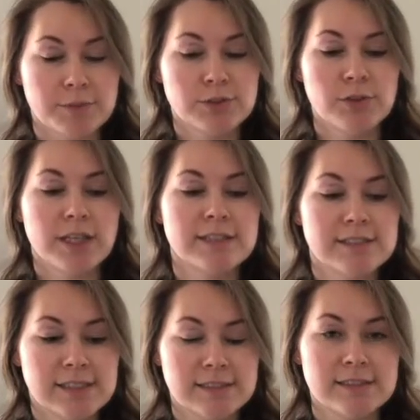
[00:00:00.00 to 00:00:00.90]
So the
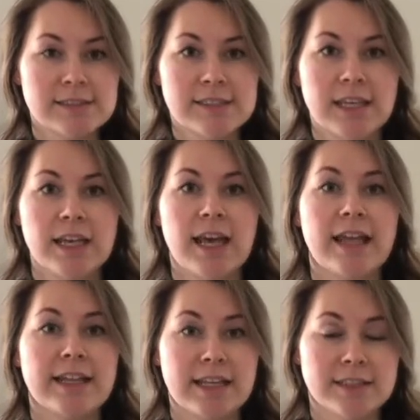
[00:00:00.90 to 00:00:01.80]
consistency
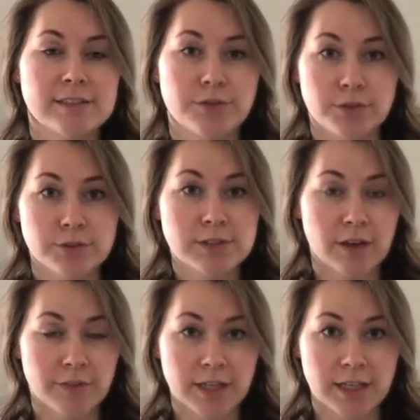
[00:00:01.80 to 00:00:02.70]
and the ease of use
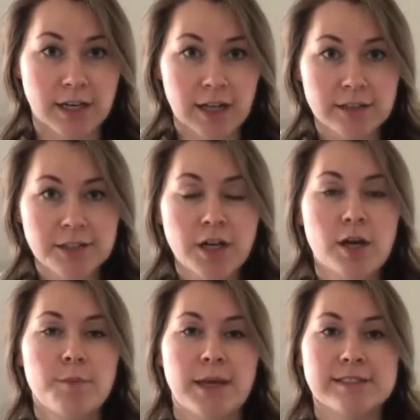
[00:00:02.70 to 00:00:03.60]
of the e-collar
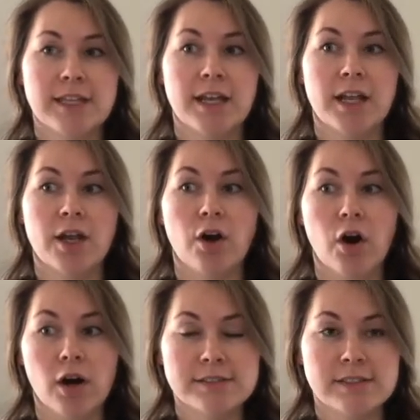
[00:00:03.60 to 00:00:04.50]
makes it an
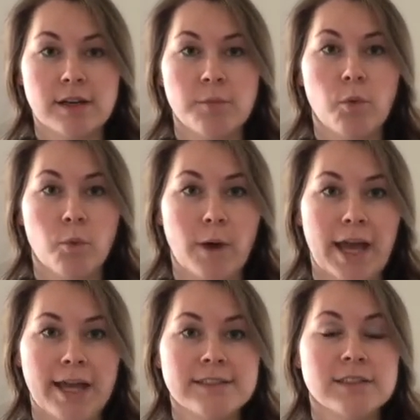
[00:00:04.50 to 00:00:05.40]
awesome
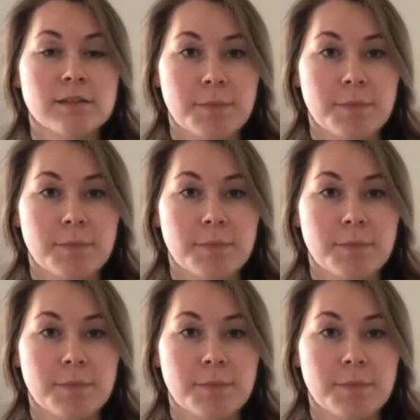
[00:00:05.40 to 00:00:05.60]
way to